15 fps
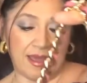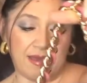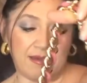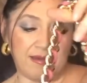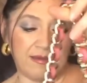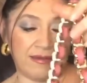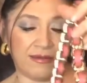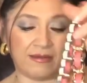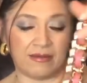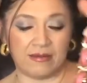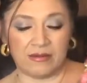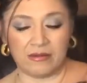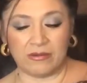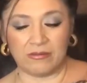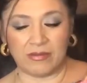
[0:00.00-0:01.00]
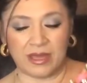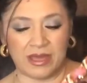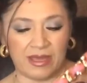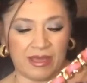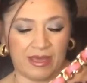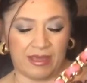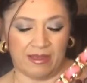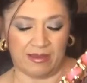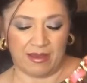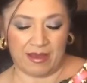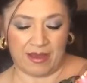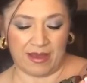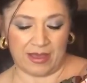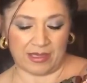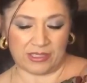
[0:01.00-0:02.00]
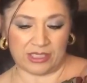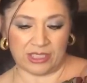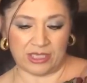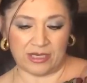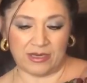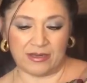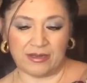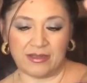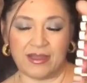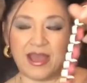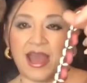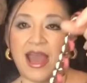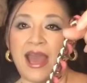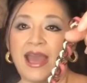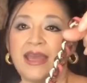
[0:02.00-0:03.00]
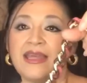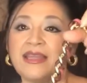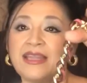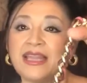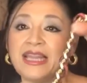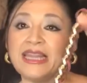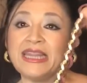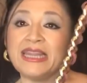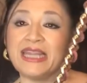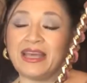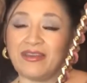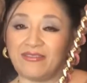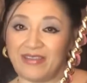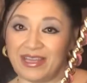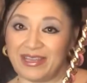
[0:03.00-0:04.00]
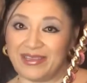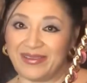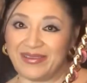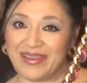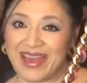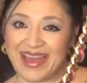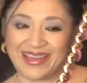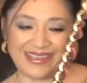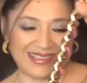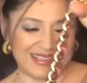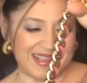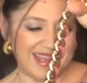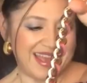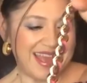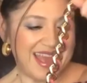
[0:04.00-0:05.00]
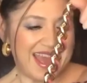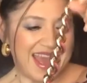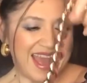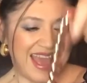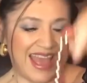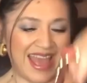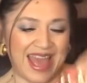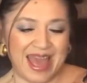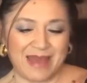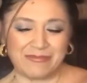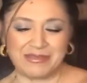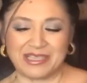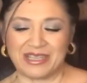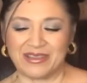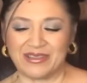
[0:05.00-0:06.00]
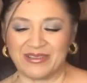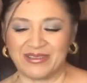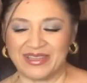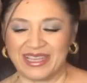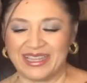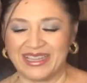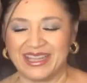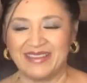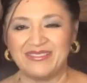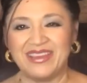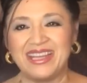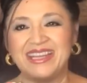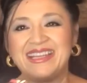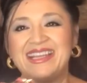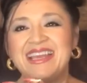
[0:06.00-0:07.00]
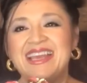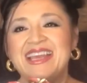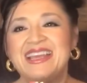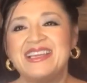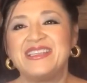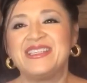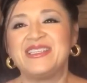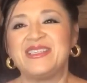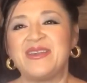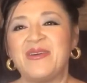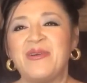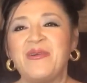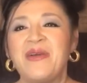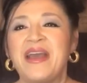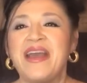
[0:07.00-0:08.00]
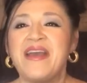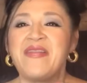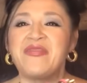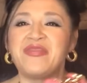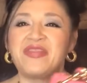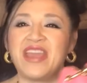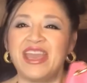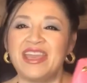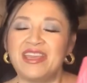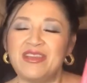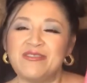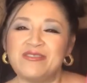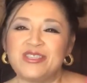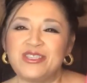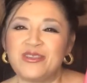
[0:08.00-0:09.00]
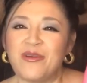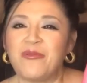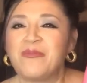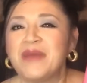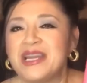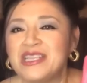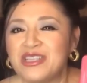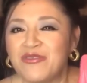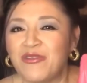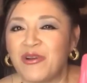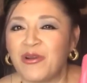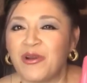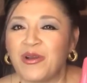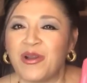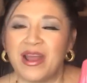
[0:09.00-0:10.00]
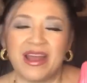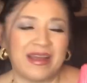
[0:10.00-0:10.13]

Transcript: Oh my gosh. I love it, you guys. I absolutely love it. So thank you so much for